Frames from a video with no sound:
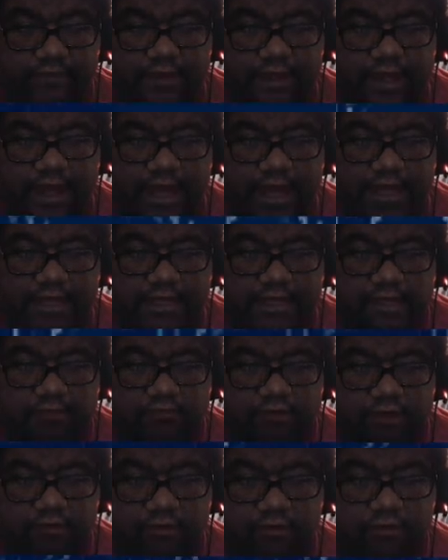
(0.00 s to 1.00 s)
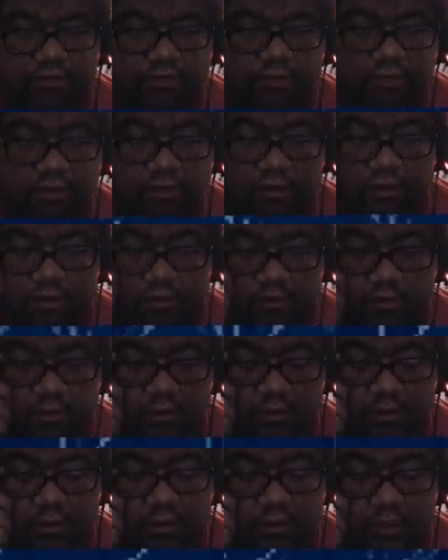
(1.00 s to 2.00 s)
Hey, hero?
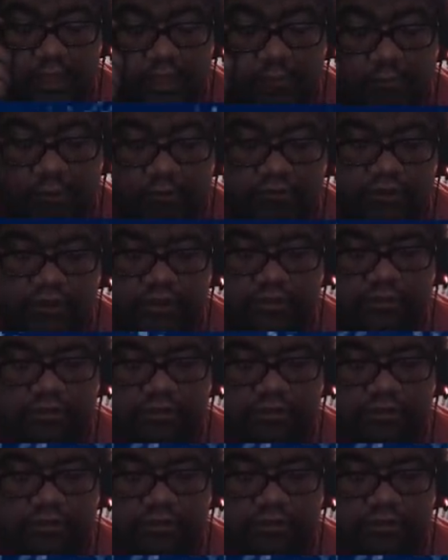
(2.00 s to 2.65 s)
Yeah, Mocha.